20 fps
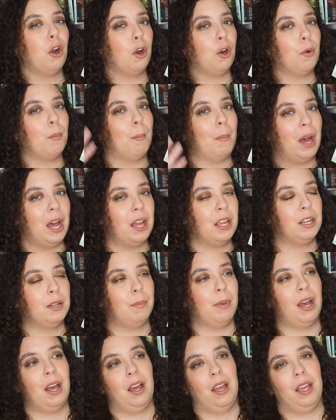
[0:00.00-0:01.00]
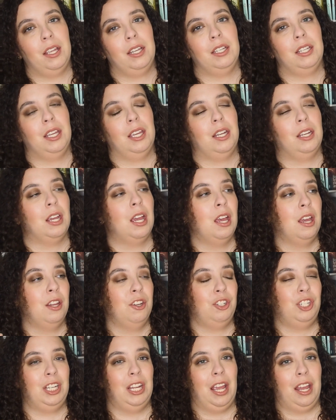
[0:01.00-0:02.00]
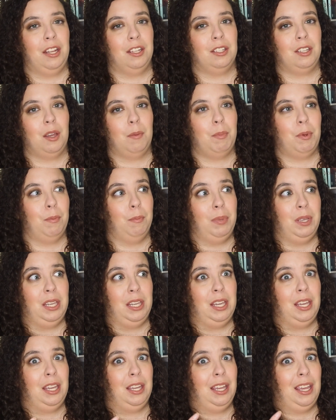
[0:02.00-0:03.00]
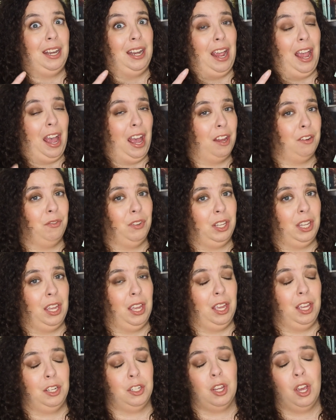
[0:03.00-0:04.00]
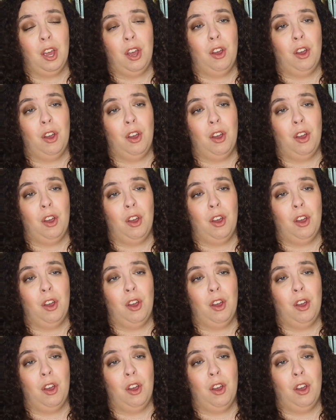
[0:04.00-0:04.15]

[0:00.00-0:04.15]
her mind behind it. She ends up being an advocate